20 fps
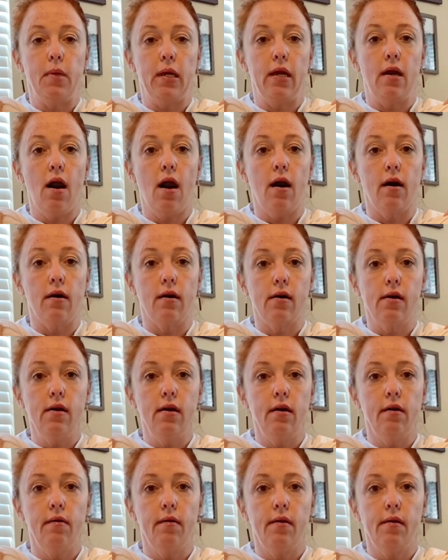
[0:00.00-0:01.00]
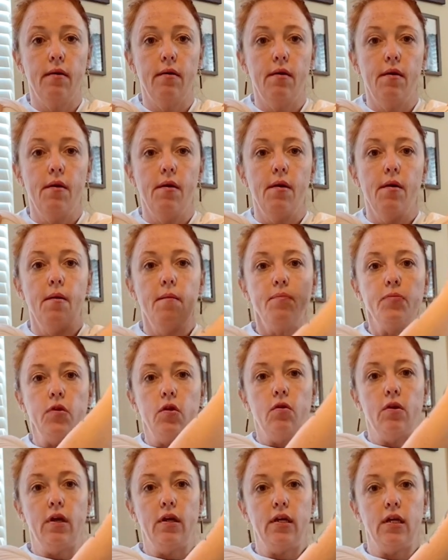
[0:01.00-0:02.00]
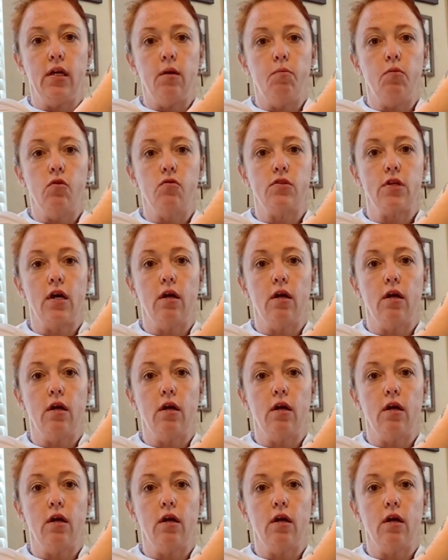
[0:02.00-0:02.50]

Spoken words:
big hug. You can keep those